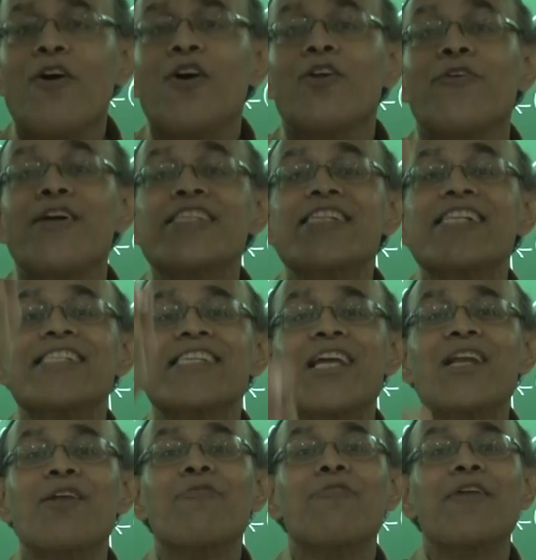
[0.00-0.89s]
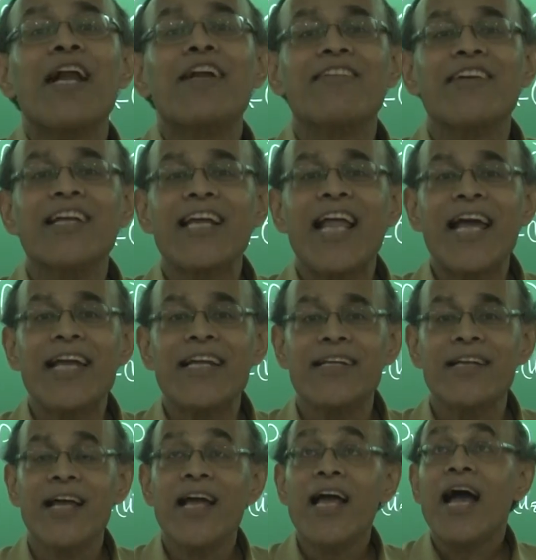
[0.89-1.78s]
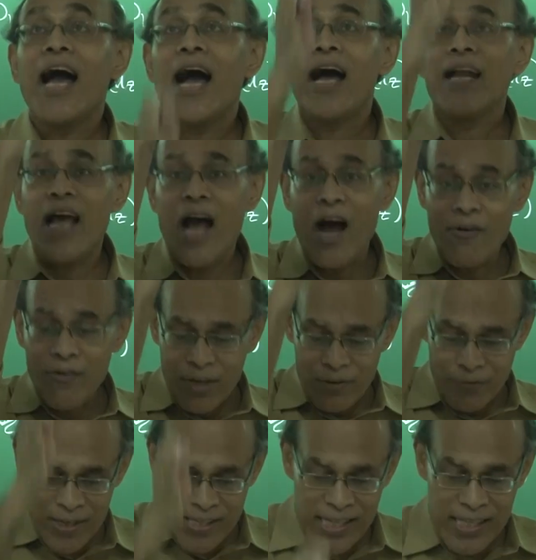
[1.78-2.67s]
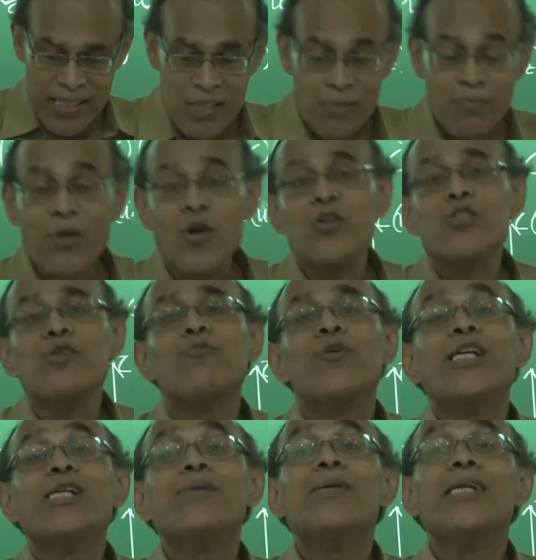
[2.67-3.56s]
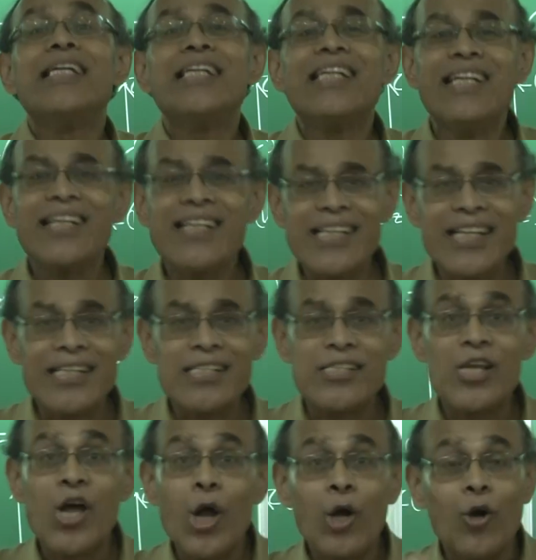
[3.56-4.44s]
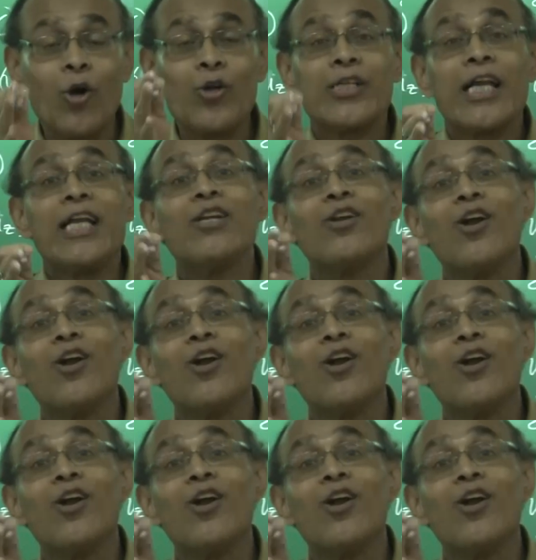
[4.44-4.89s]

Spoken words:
our vessels are refractory lined, and our vessels, because of weightability reasons, contain a